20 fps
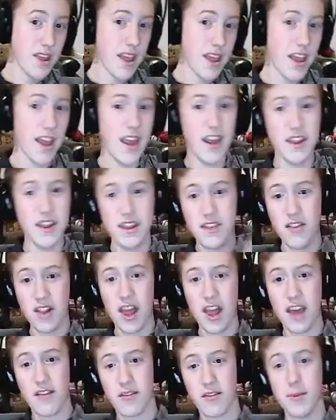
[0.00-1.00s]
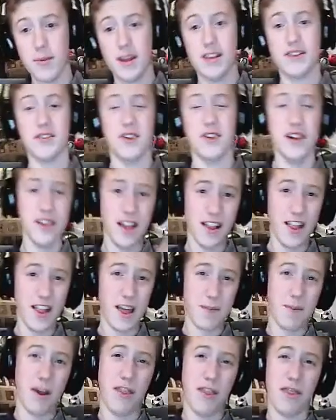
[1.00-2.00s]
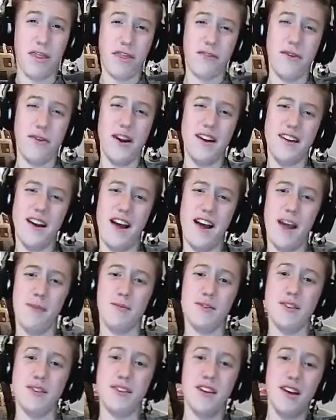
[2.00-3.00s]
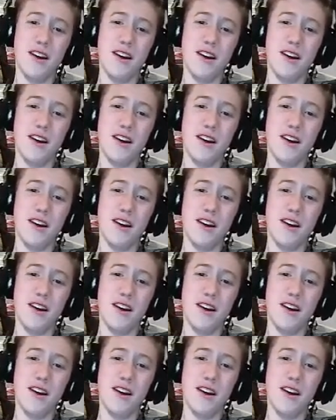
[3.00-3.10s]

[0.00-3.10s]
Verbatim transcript: and leave a like for me. So hit that like button three times.